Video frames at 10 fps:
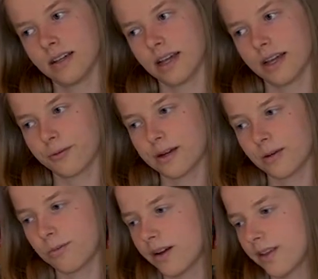in
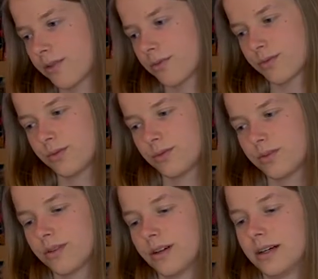week 1
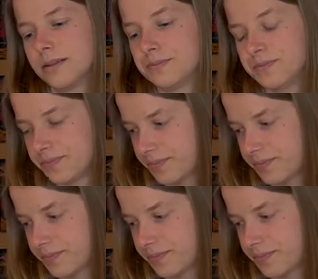through, I